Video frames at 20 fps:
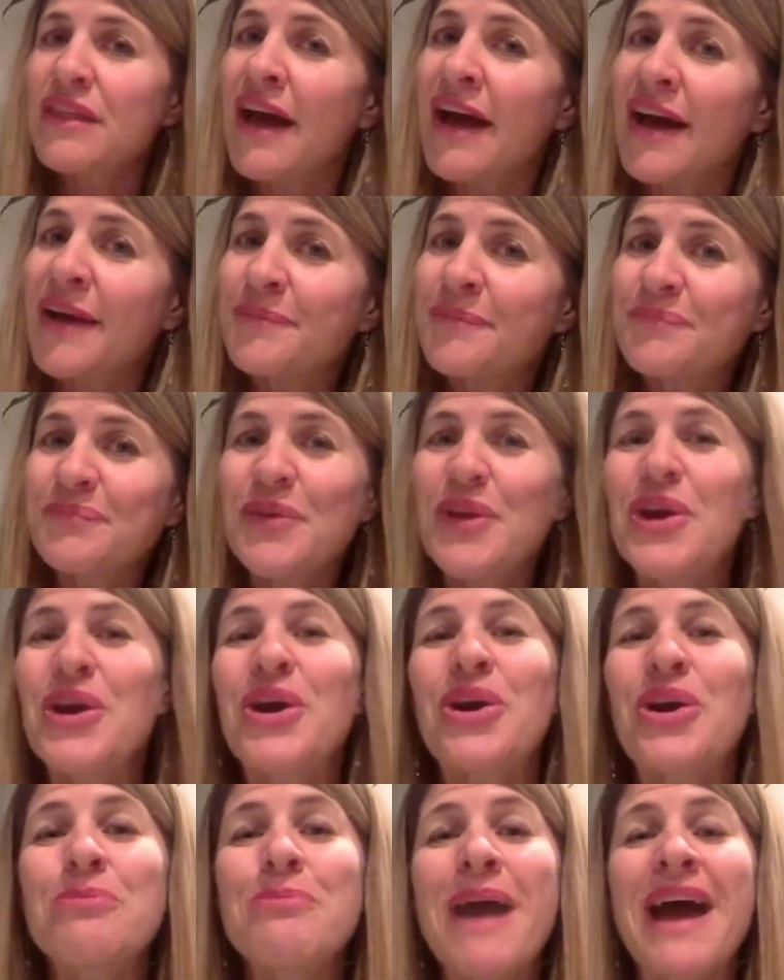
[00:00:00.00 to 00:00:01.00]

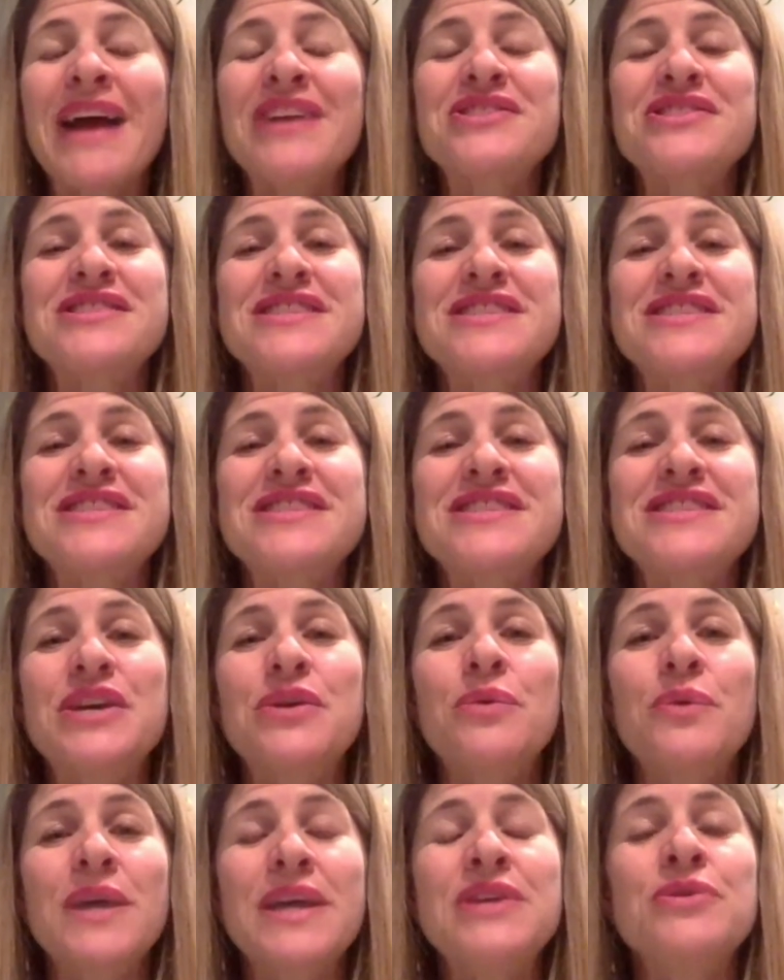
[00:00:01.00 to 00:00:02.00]
Her Majesty
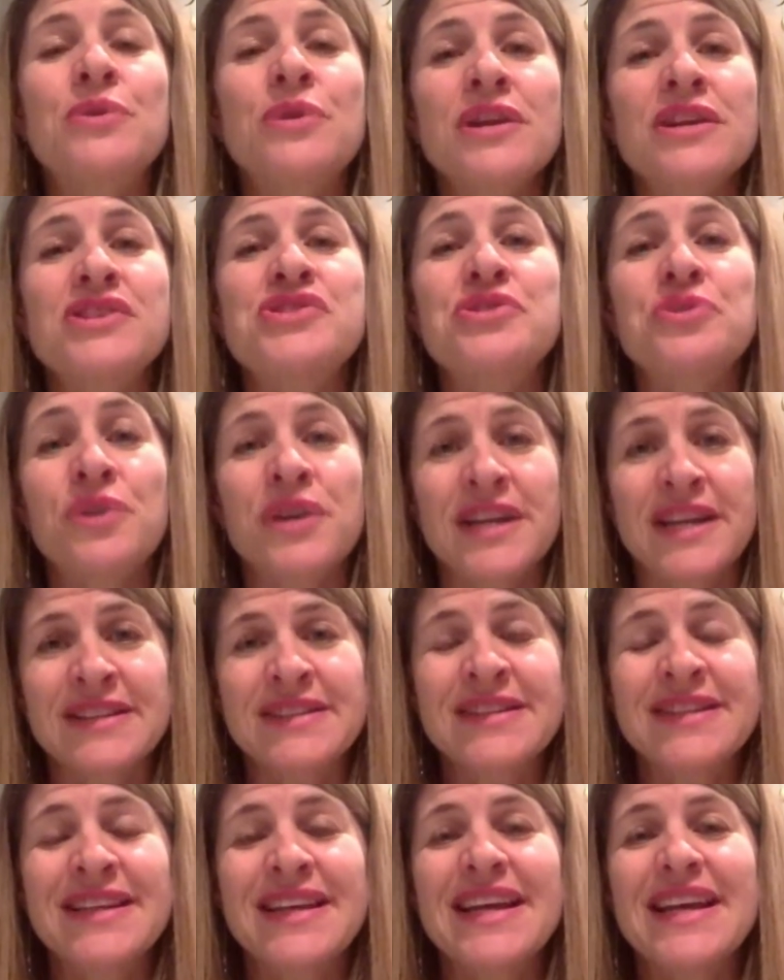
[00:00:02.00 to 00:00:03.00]
Queen Norda
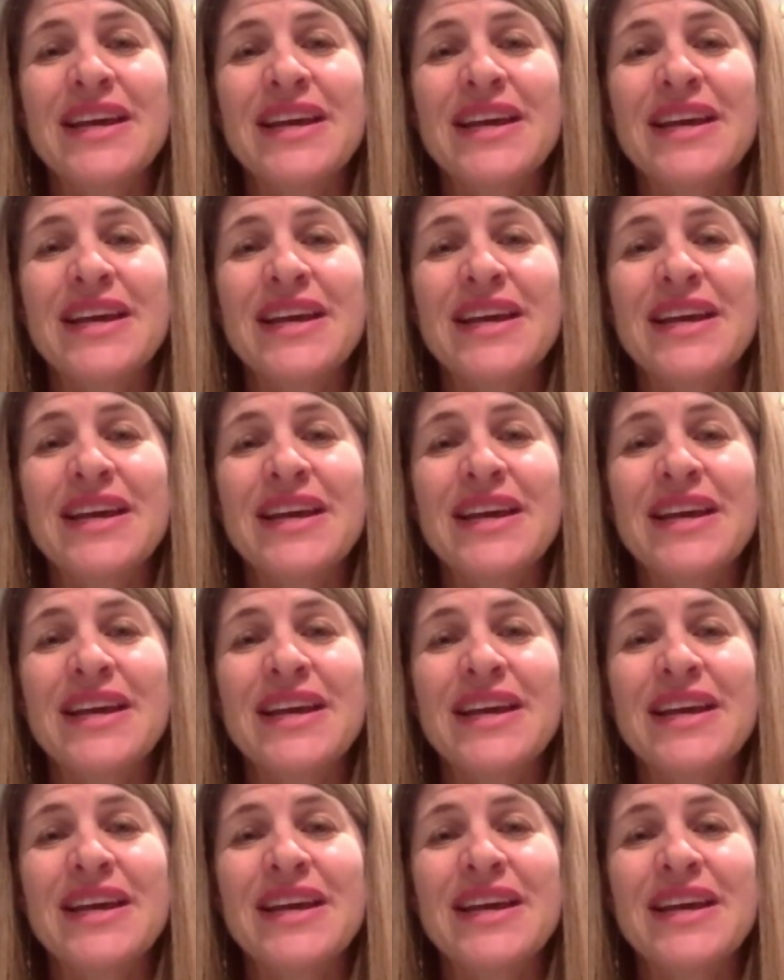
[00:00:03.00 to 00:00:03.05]
Jordan,